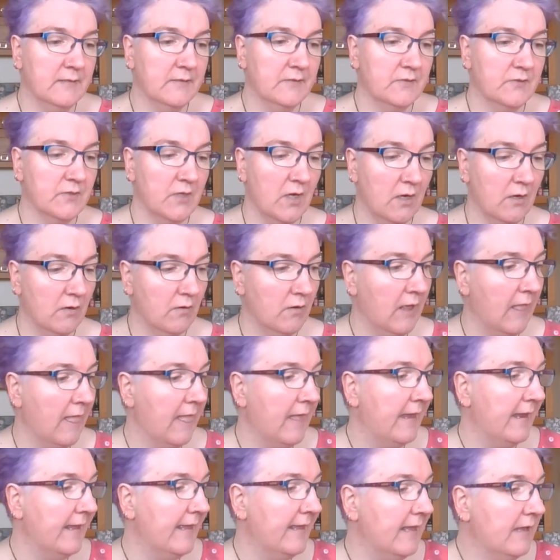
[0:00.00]
So
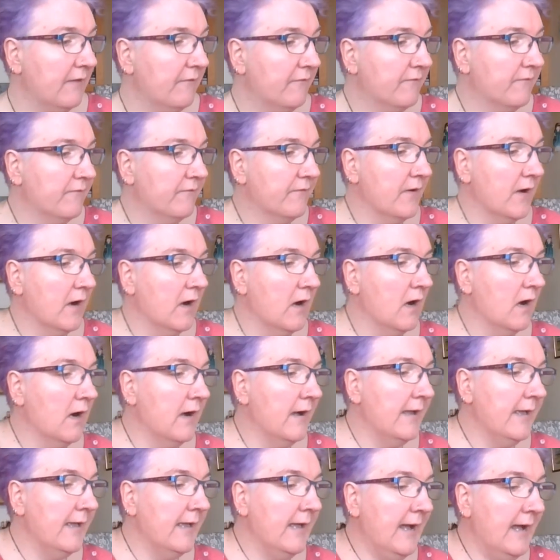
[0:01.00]
if
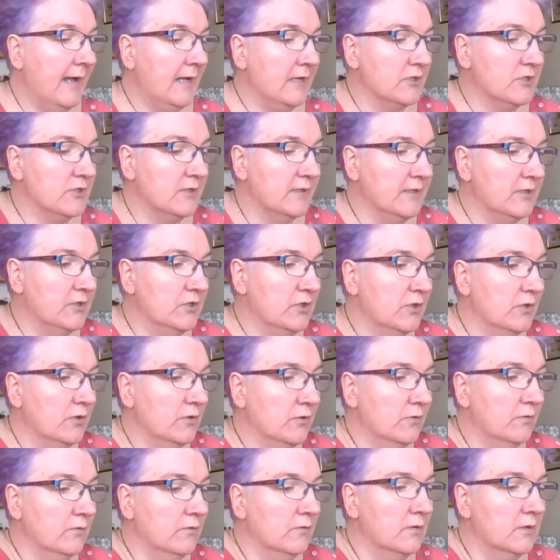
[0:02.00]
I actually
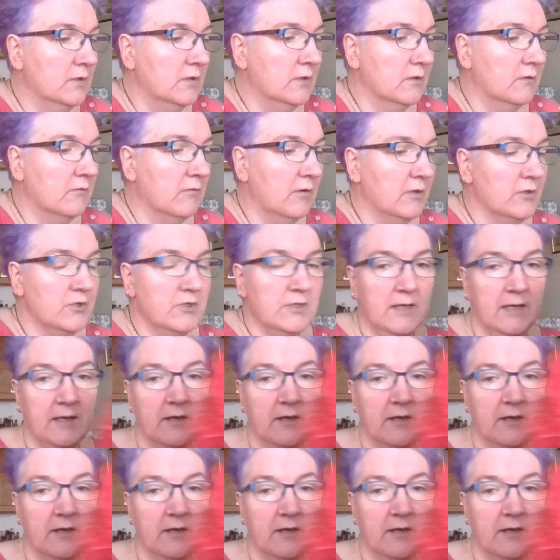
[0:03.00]
do crochet